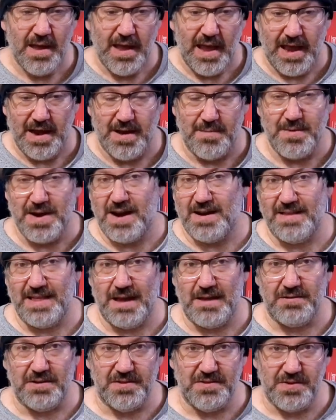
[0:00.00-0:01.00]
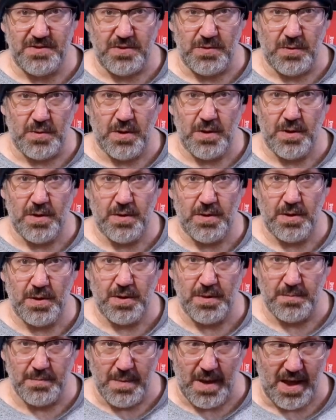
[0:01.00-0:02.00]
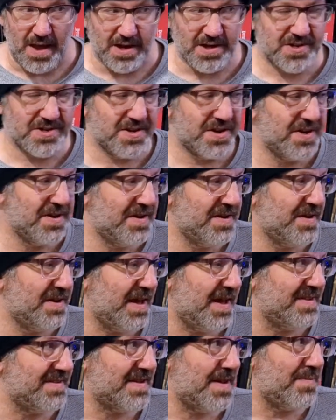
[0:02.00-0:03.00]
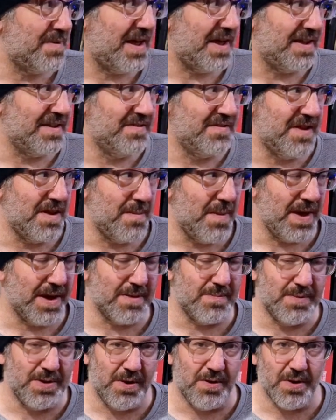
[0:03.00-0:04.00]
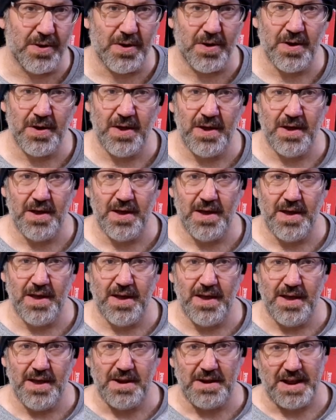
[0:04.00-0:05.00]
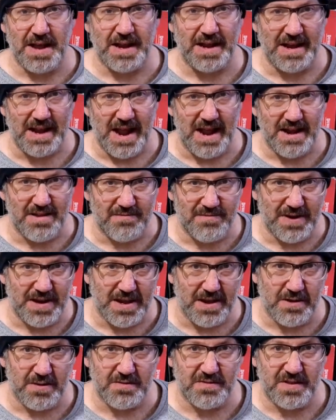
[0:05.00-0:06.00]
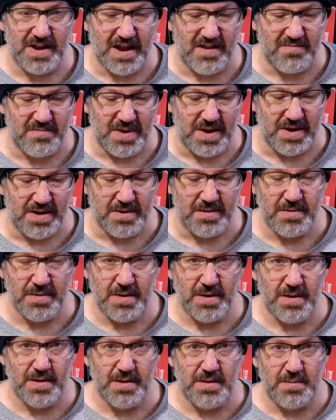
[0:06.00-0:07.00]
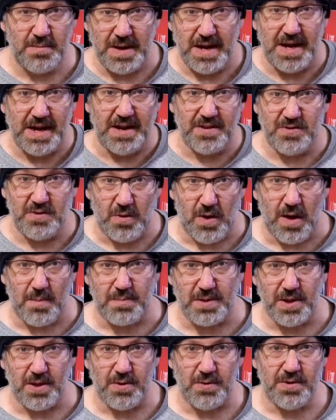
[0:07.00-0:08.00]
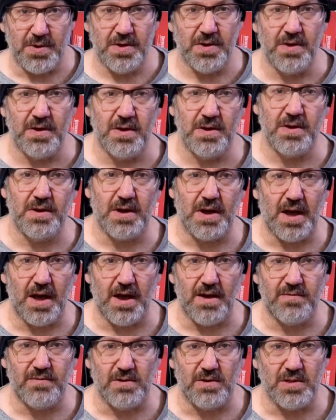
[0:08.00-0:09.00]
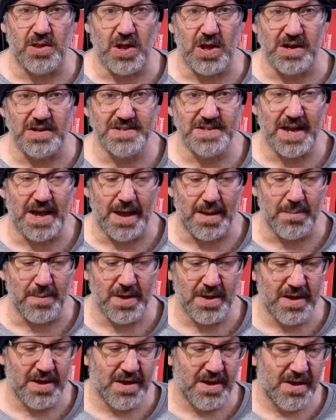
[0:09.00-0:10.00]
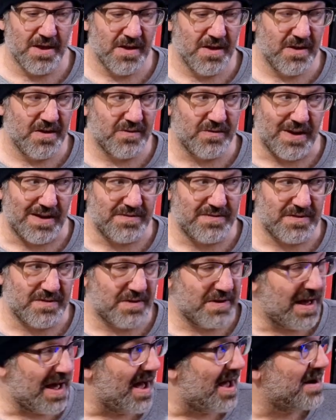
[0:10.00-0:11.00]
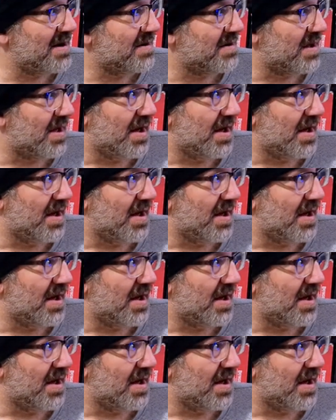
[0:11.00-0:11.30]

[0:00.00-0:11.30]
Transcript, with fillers: and I'm not allowed to do much, except I can sit at my computer and I can edit videos that I've been meaning to upload for a long time. So I've still got